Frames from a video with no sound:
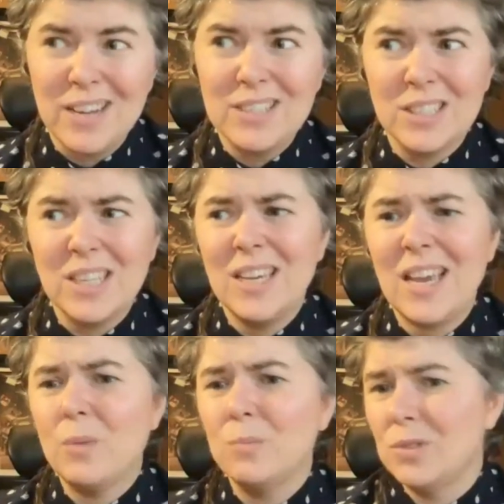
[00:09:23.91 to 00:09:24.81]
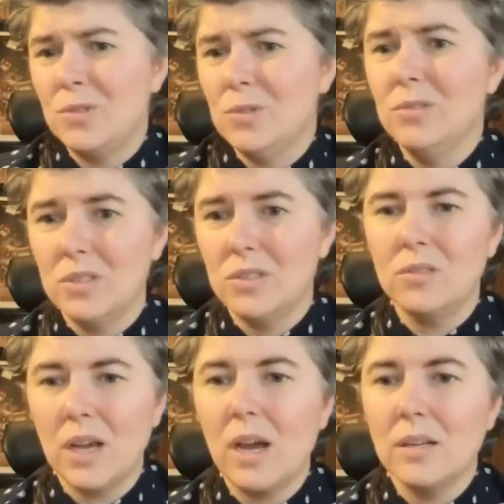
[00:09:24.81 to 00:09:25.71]
actually helps students
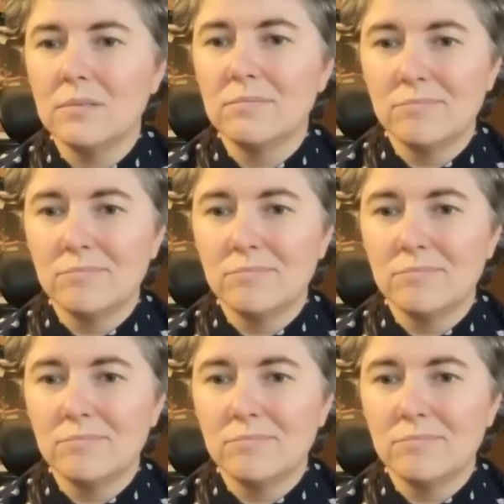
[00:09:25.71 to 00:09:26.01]
do that.